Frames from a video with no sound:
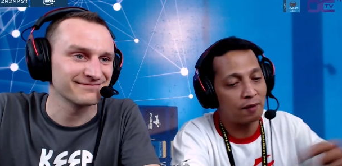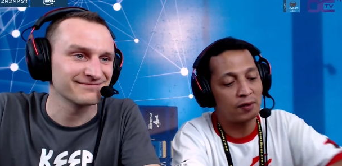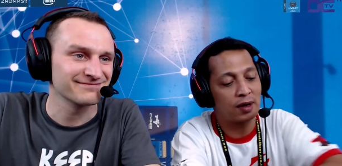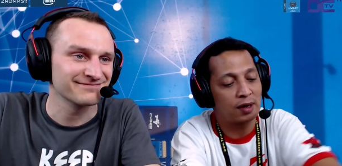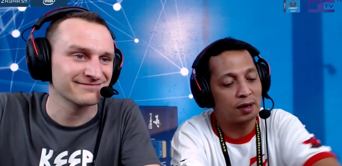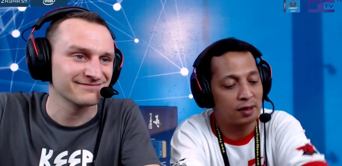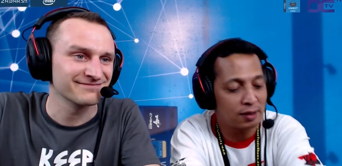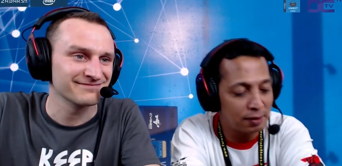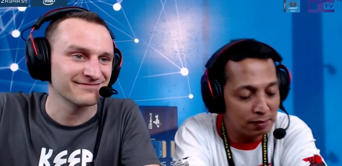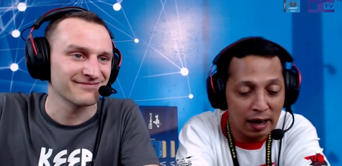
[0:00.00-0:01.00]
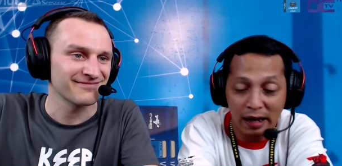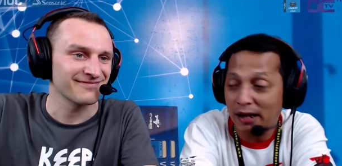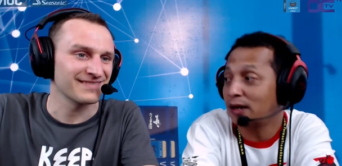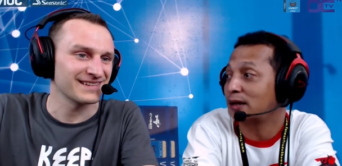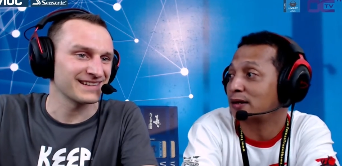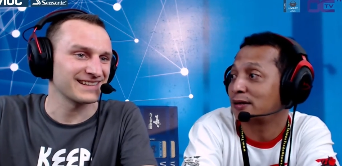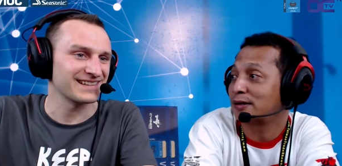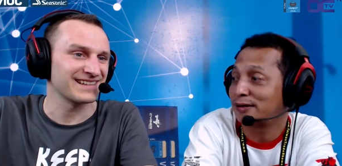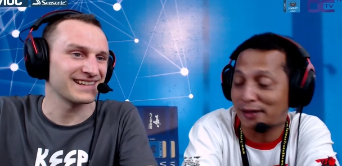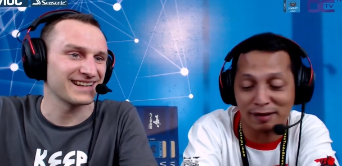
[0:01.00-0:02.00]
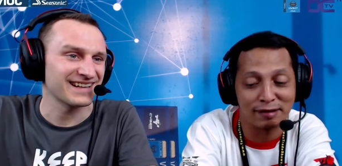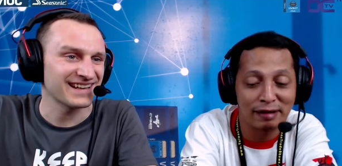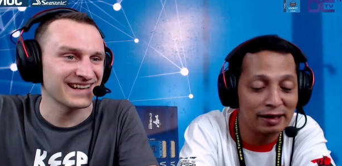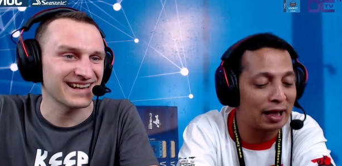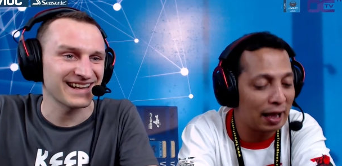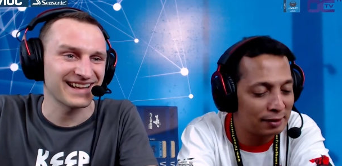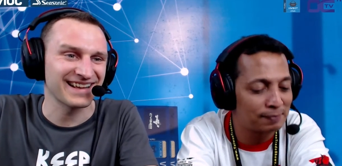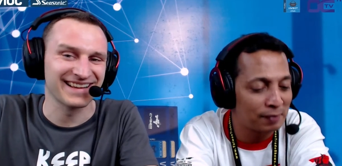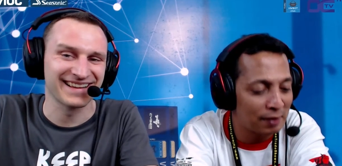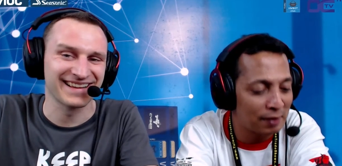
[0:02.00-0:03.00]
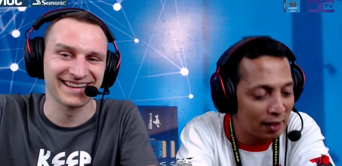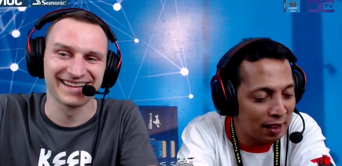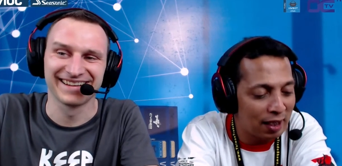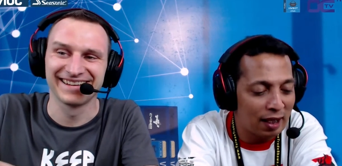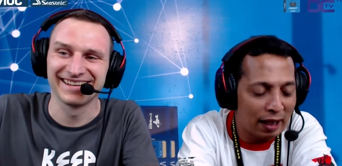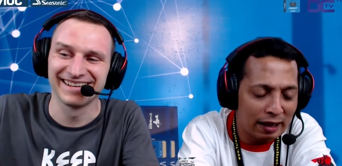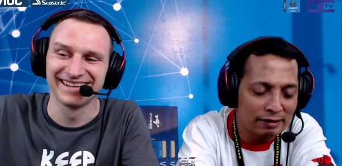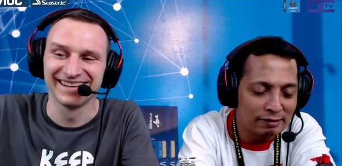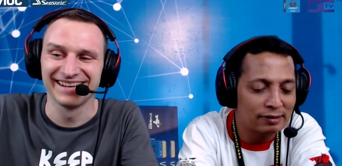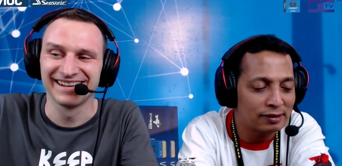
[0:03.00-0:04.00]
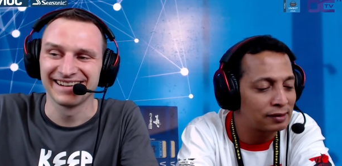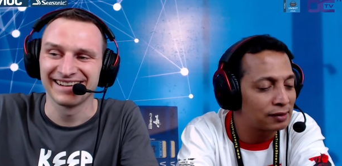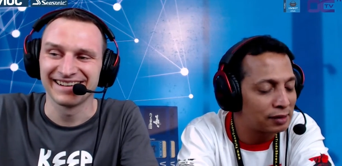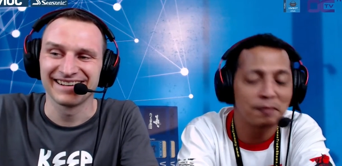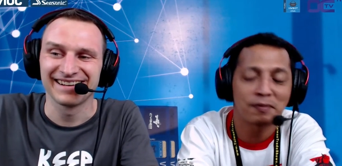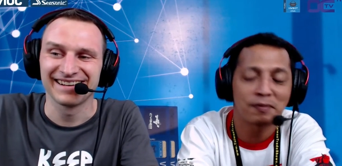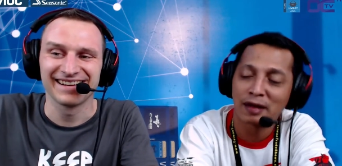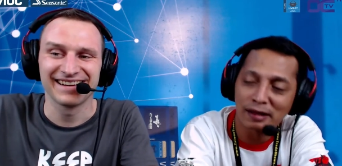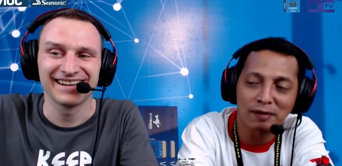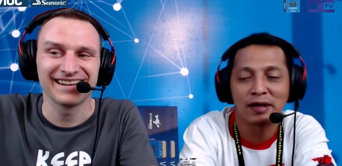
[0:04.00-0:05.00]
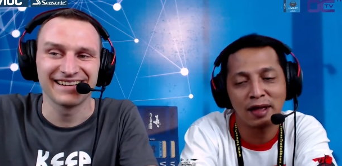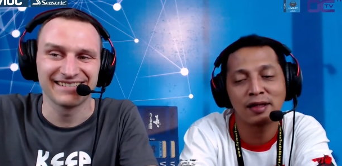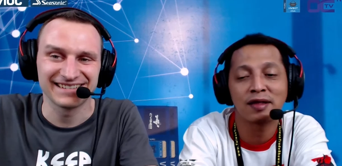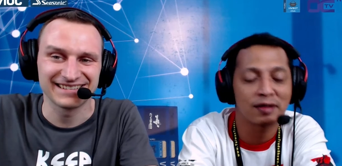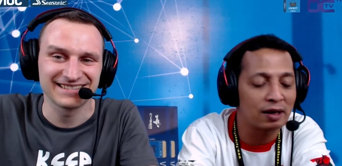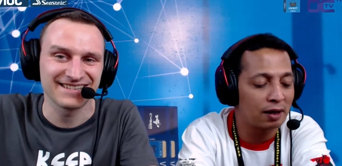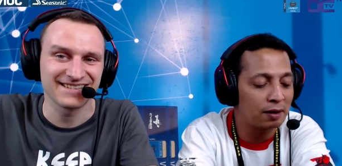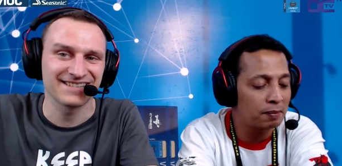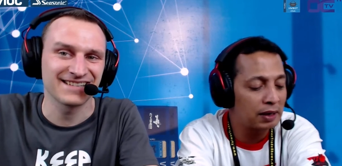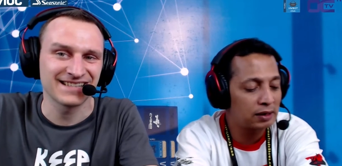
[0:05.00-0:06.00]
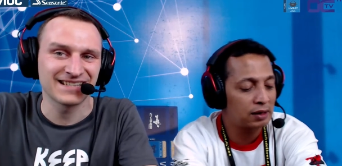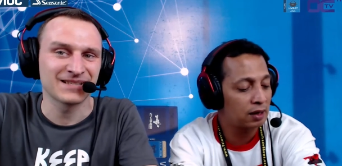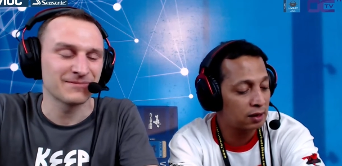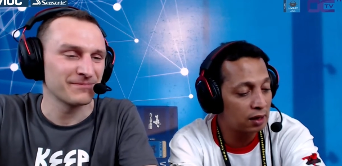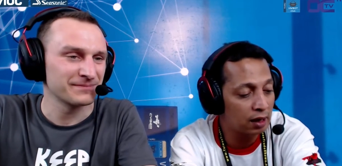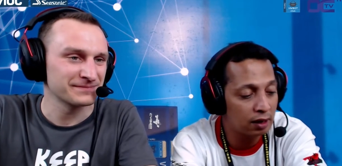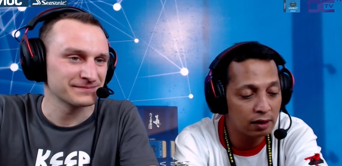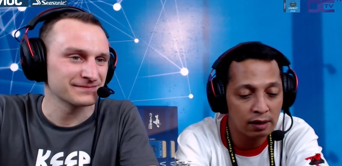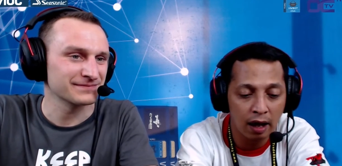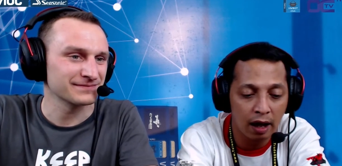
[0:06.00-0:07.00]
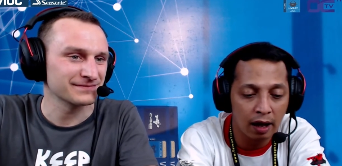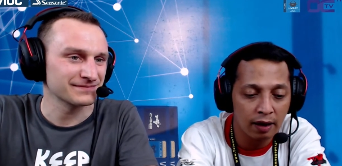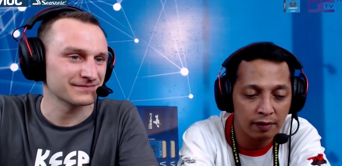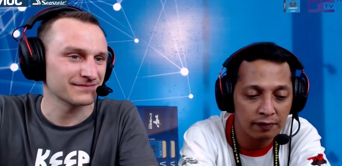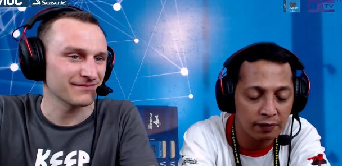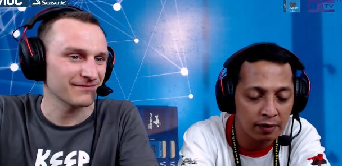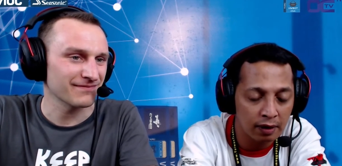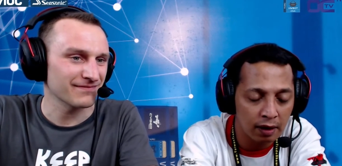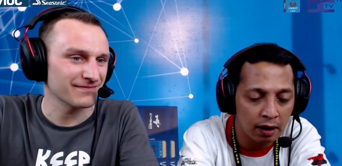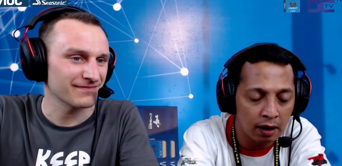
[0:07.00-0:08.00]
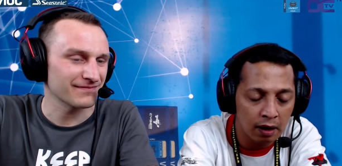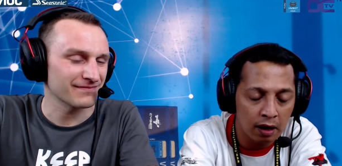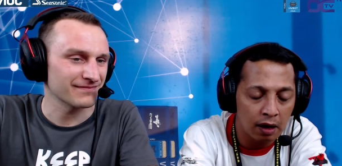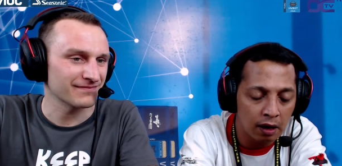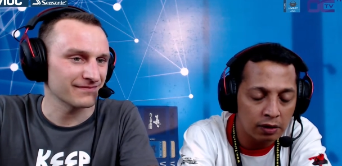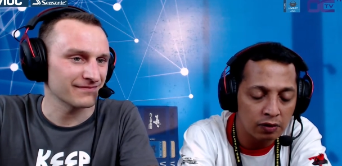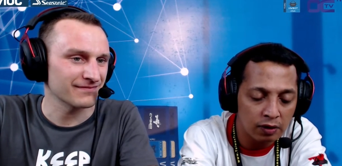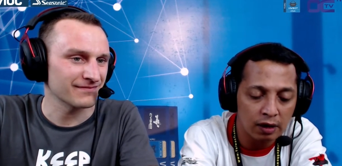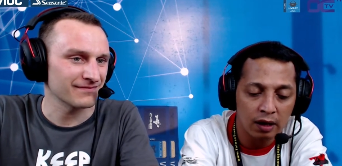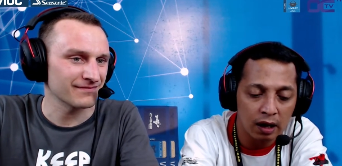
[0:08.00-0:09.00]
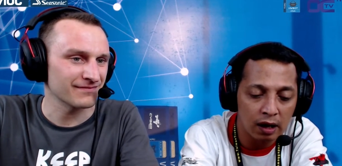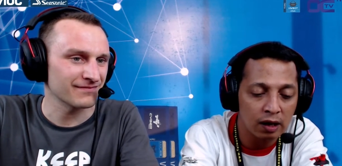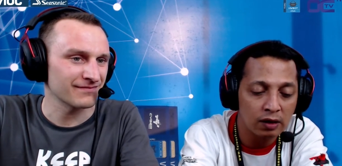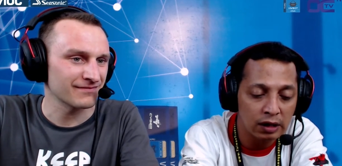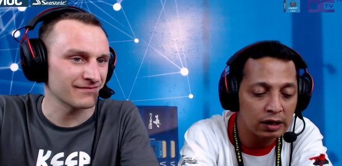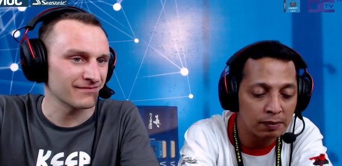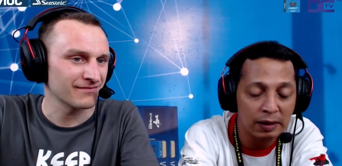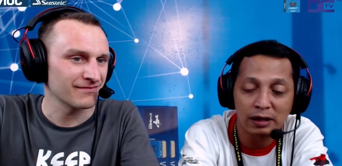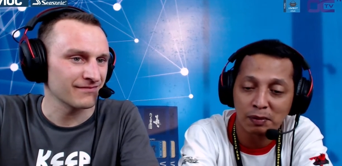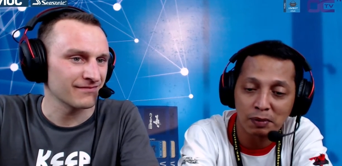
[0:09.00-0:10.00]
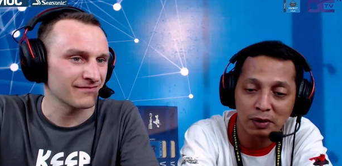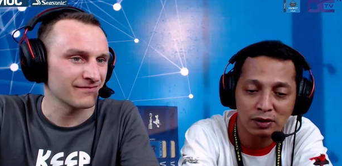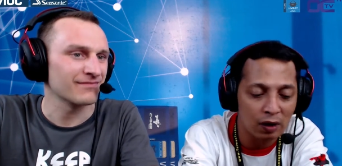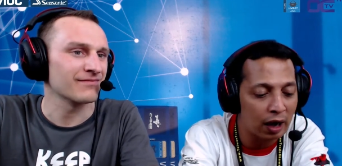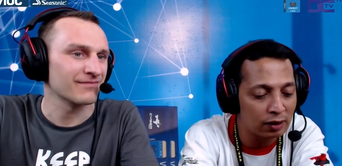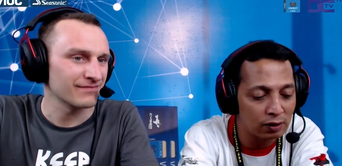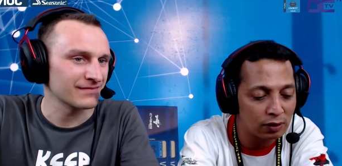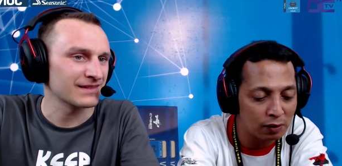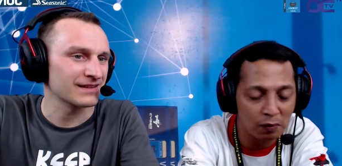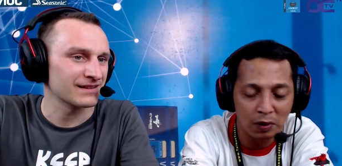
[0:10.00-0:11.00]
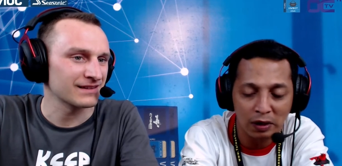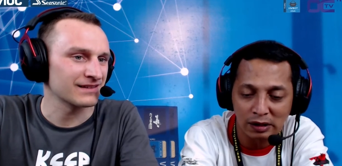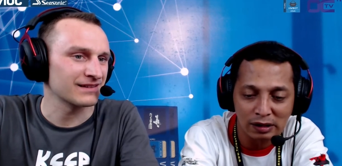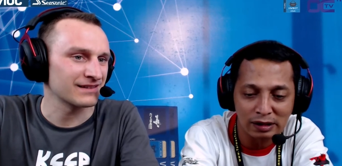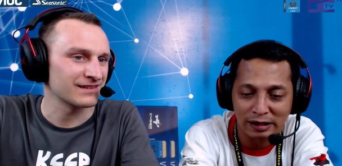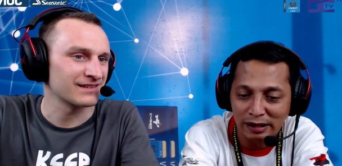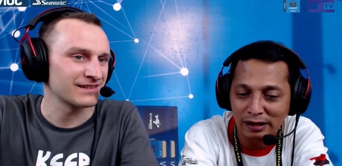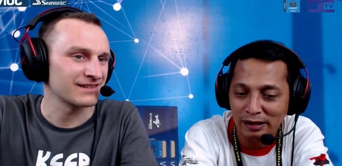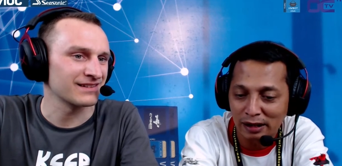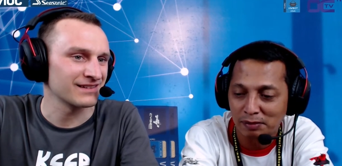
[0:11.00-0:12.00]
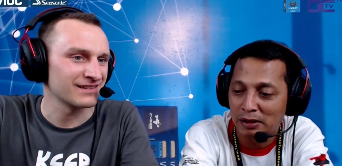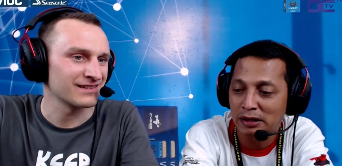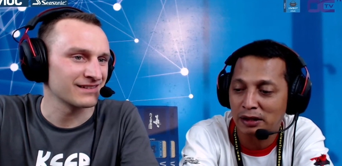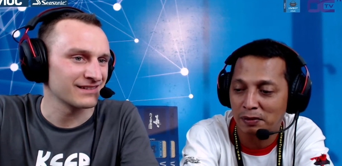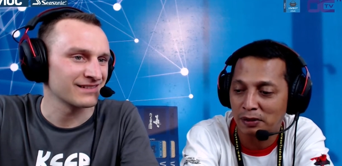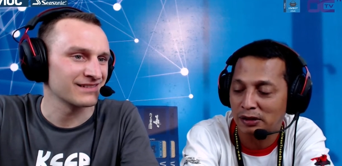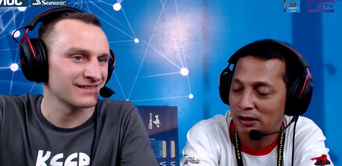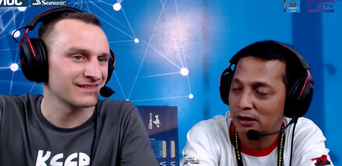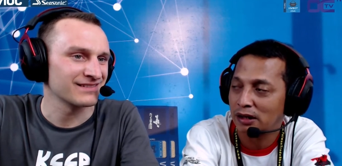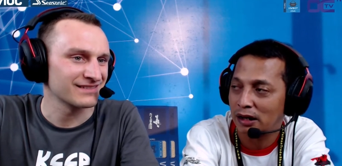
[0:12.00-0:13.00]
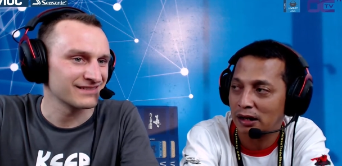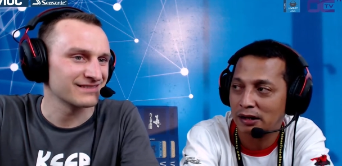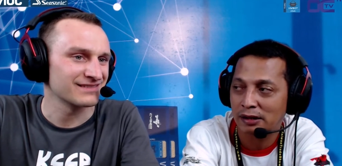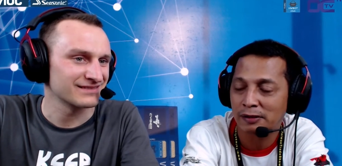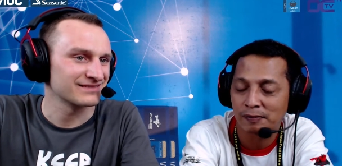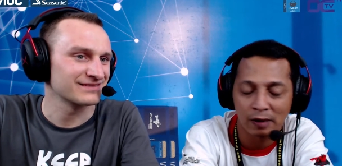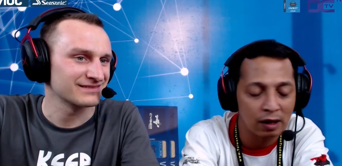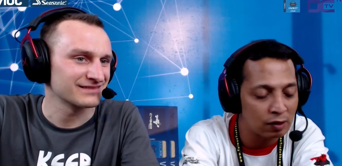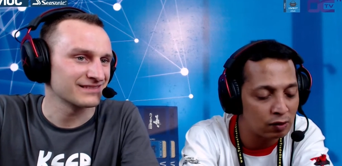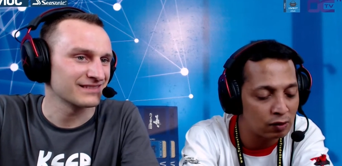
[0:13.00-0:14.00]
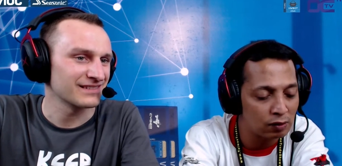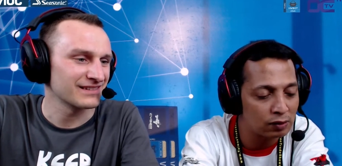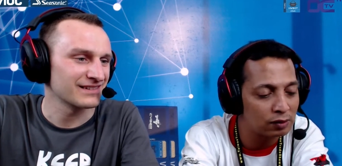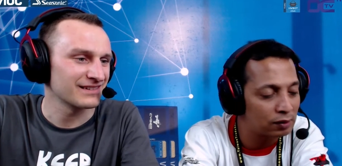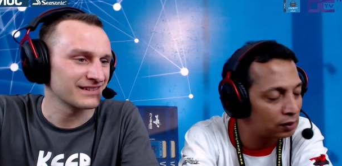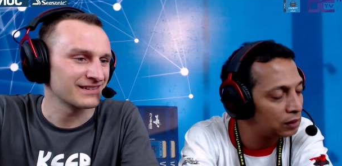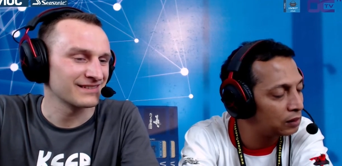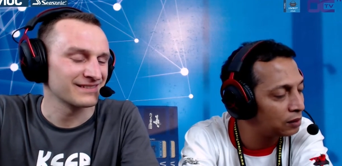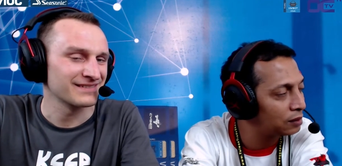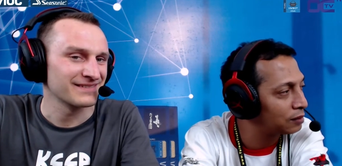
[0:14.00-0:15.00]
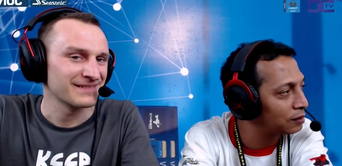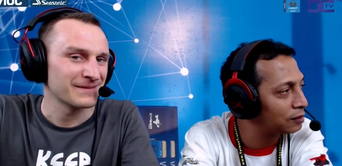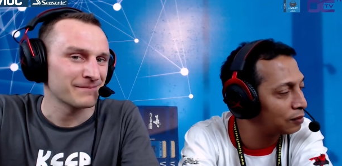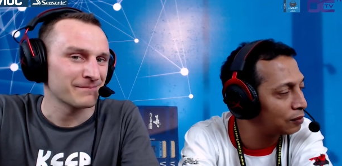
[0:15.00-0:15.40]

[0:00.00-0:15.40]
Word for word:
Speaker 1: have uh, some lucky that's all yeah and same setting with yesterday but yesterday i have using another motherboard so i don't know what the setting that motherboard yeah so in